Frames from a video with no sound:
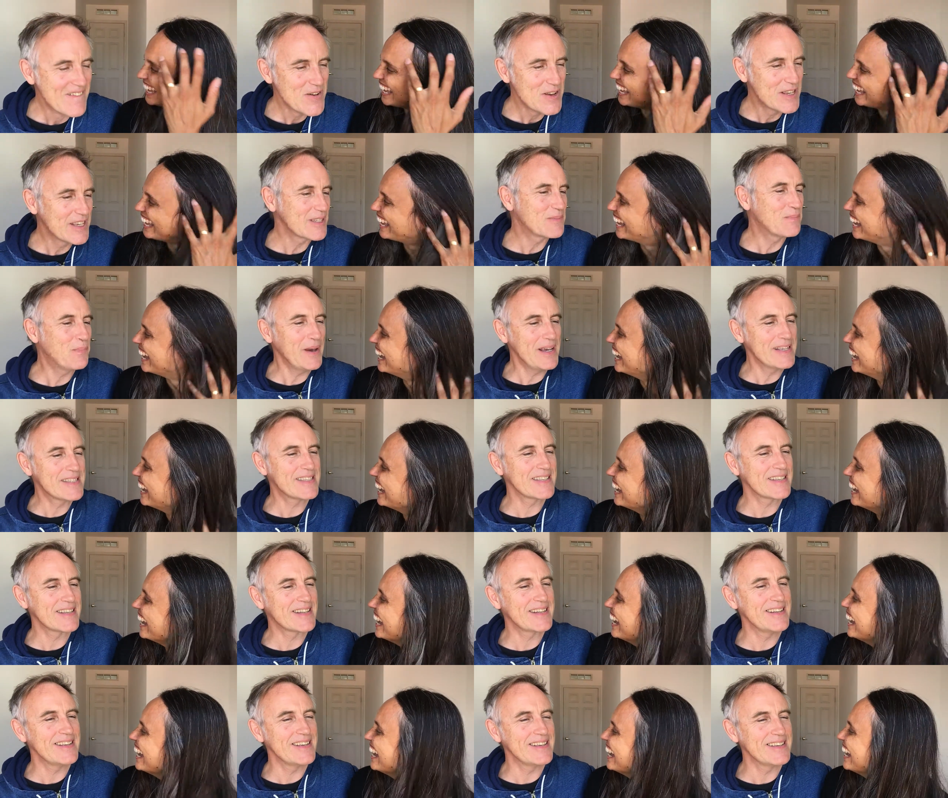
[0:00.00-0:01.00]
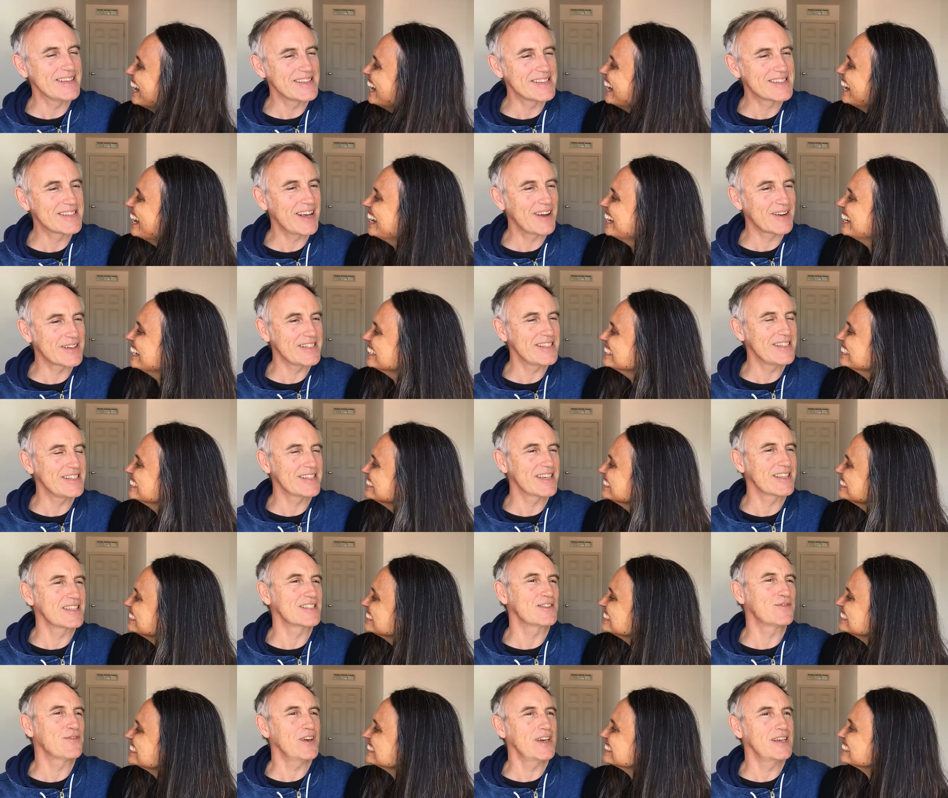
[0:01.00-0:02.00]
Speaker 1: We just basically sucked each
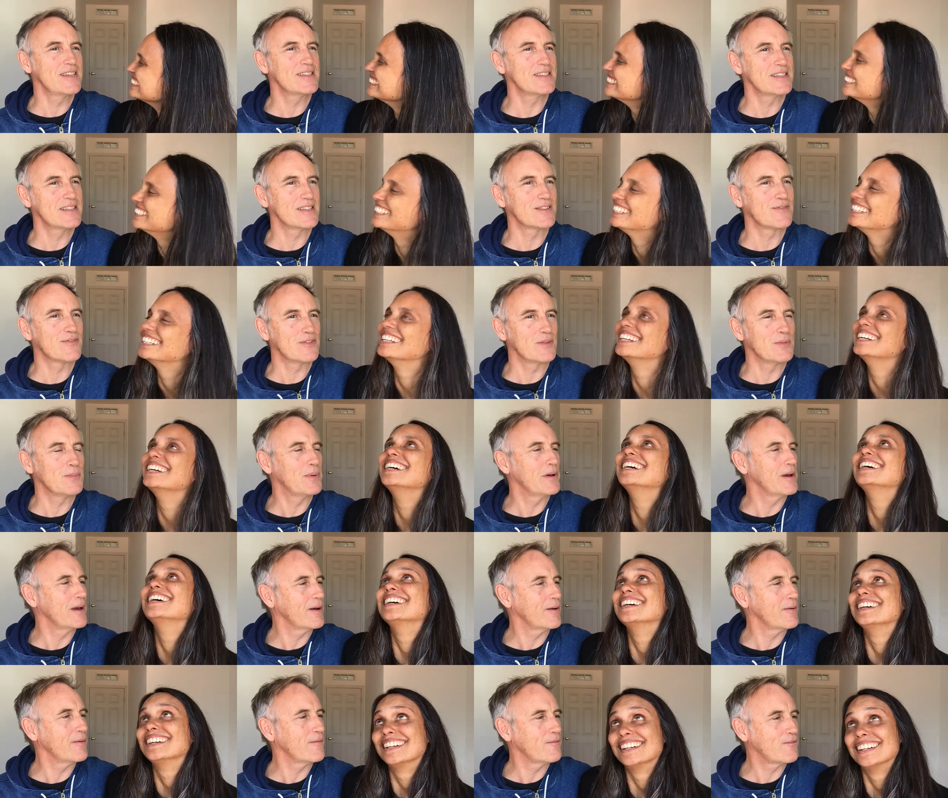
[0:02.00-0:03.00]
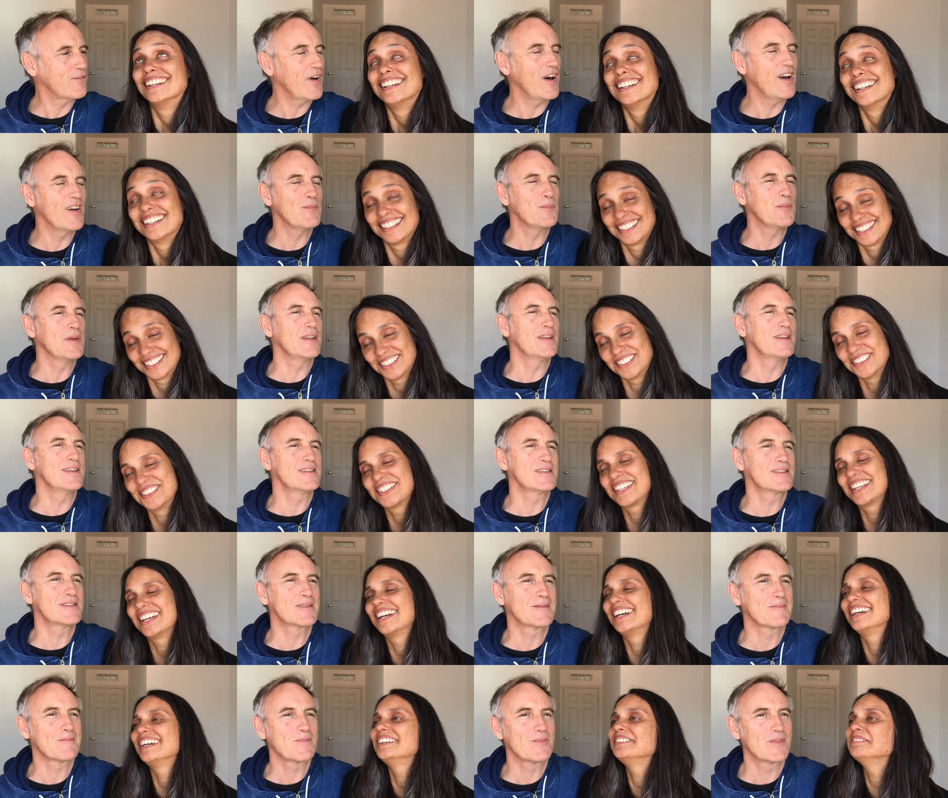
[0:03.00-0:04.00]
other's faces for about five
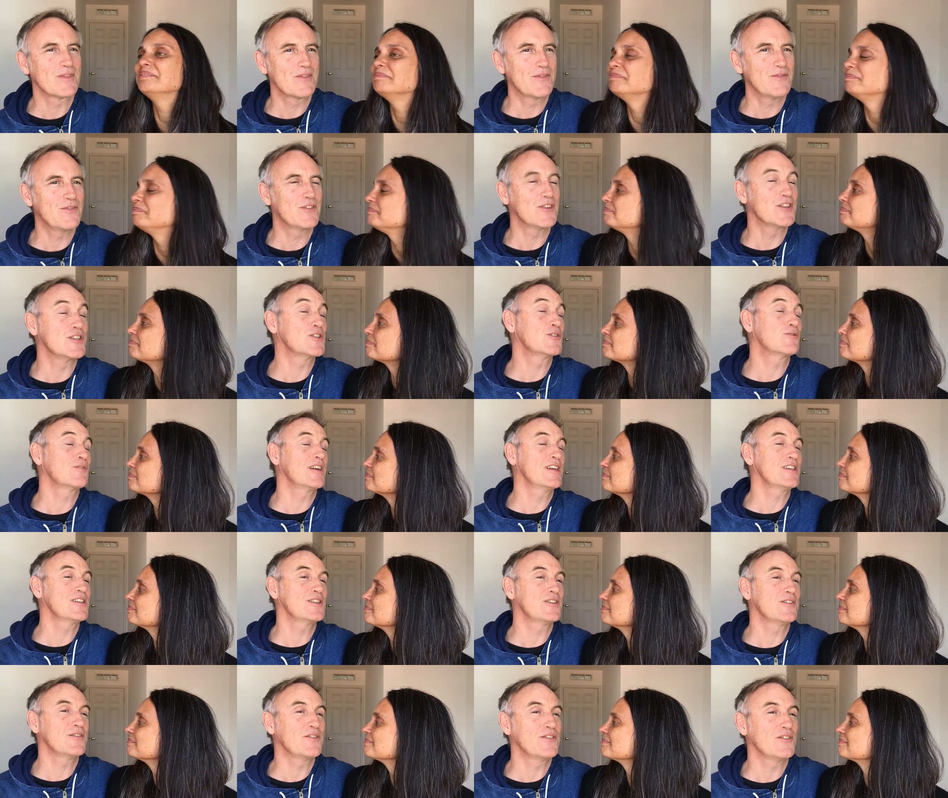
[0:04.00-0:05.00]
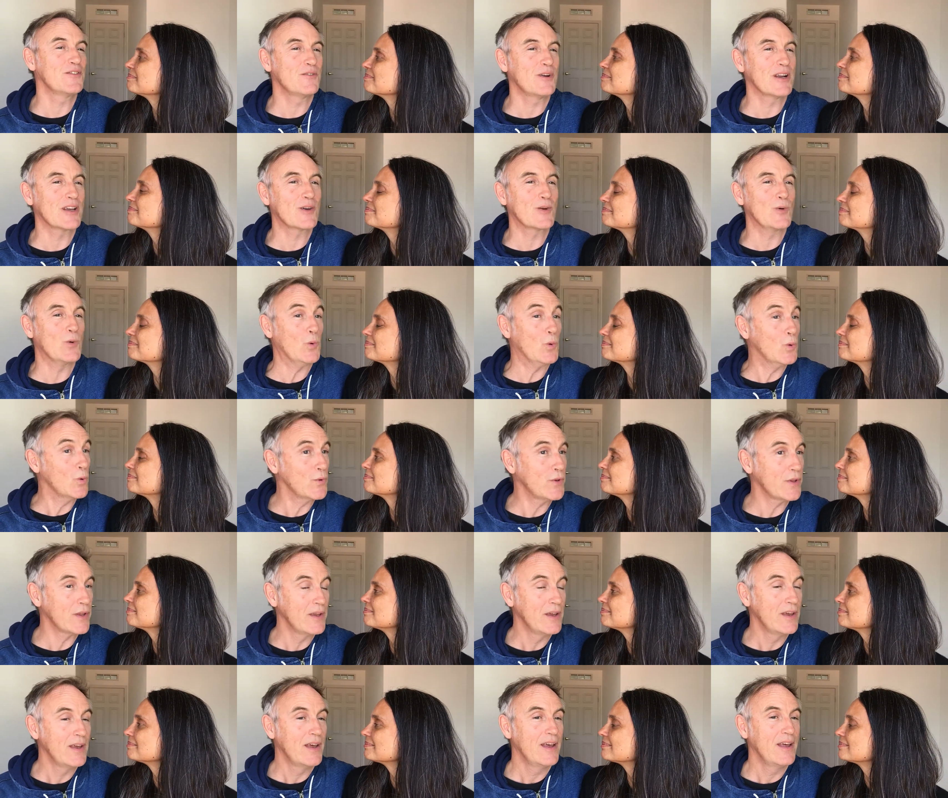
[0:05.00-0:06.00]
minutes okay. for the duration of the record,
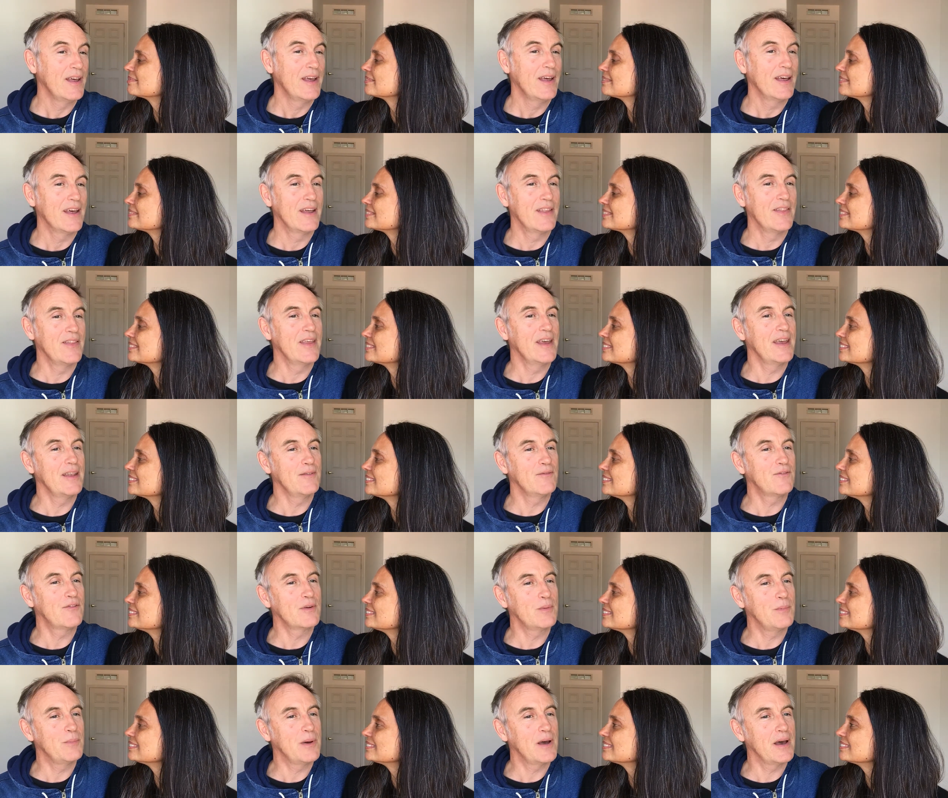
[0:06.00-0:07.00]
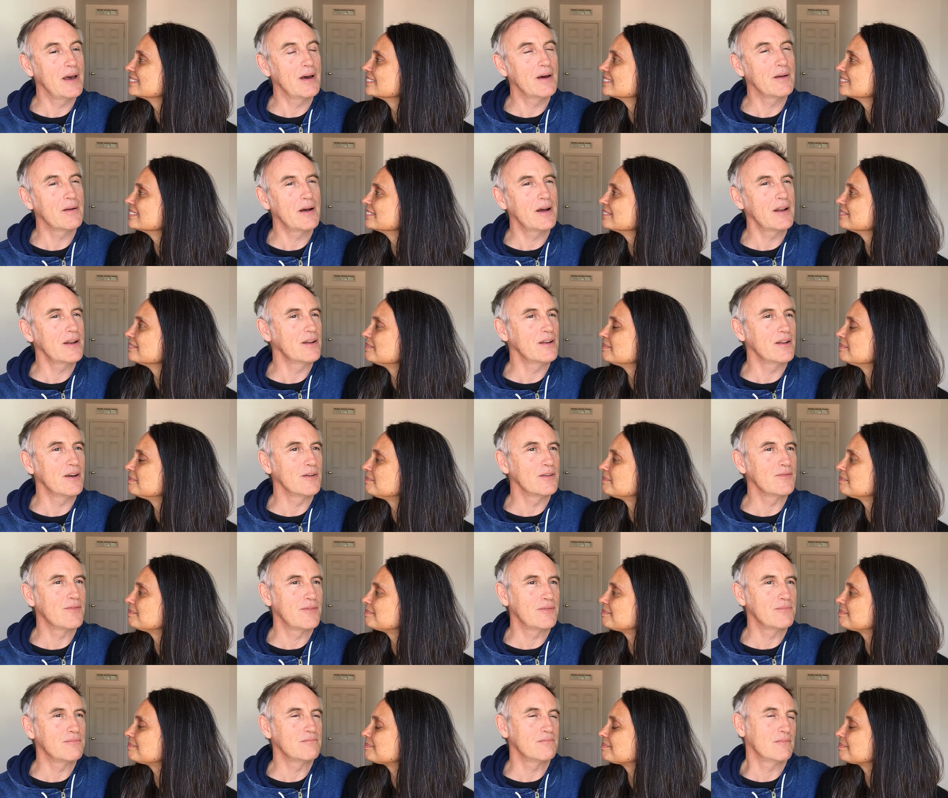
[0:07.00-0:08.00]
and then for about I don't know
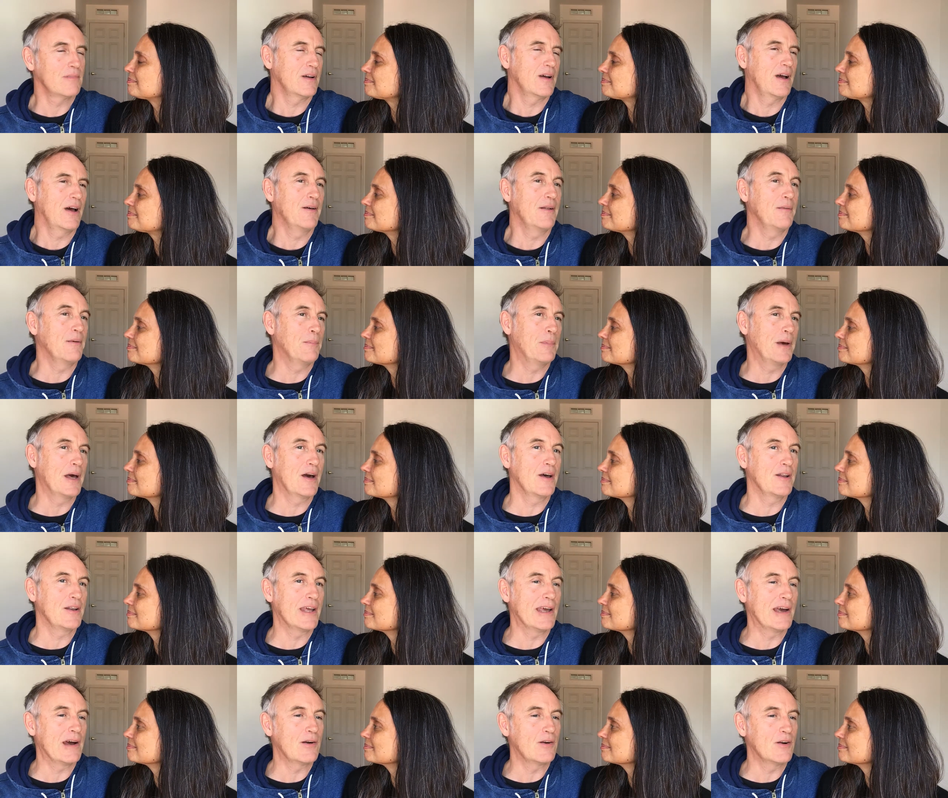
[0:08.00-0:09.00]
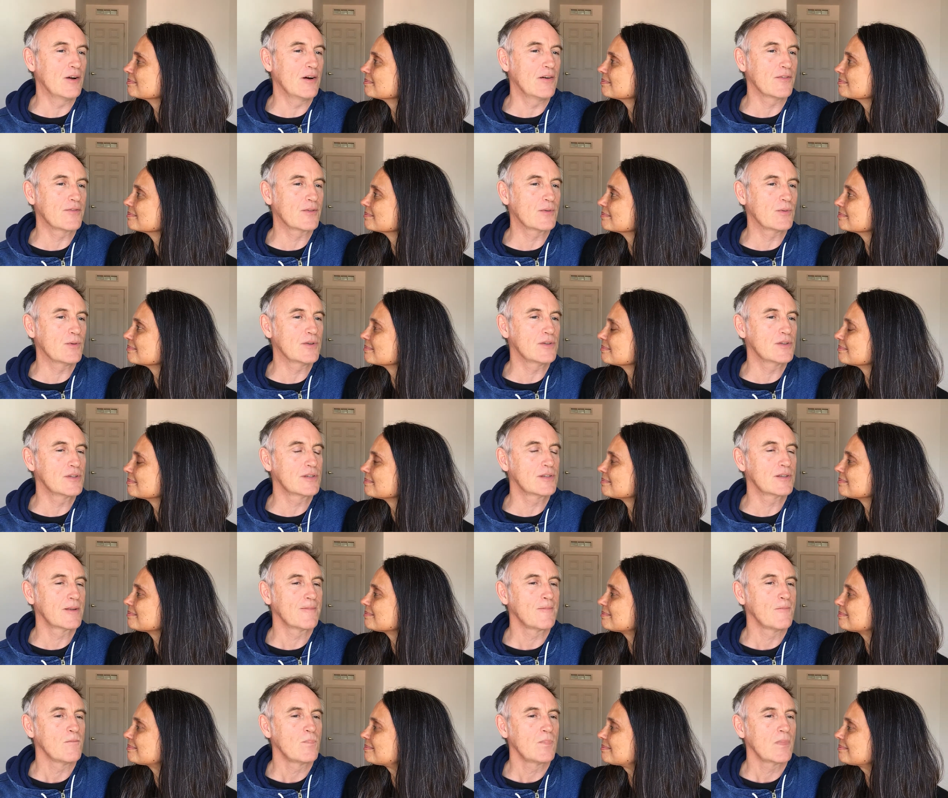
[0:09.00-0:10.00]
uh, about an hour afterwards.